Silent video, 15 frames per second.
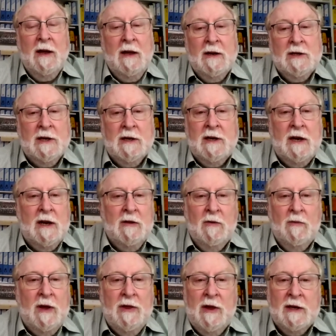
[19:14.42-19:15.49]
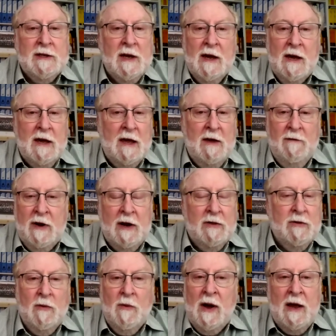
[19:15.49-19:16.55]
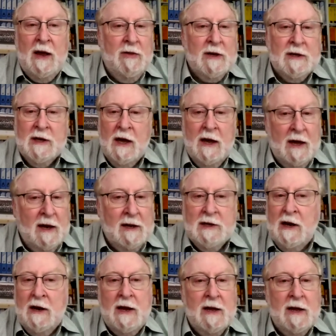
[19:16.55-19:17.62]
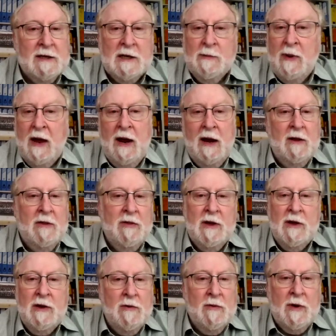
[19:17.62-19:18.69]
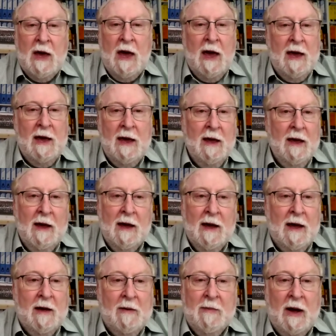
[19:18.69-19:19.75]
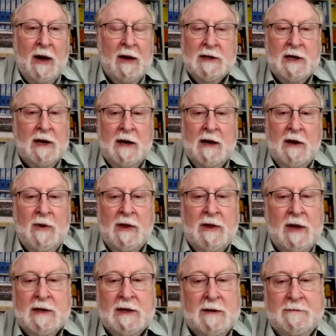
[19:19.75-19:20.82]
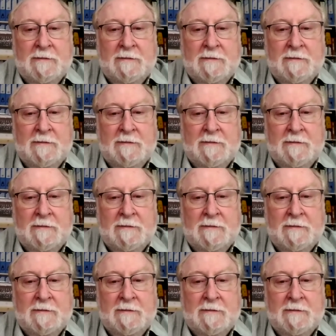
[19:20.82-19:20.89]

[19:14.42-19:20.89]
to deal with it, even in the way that Italy and Spain and the UK are dealing with it.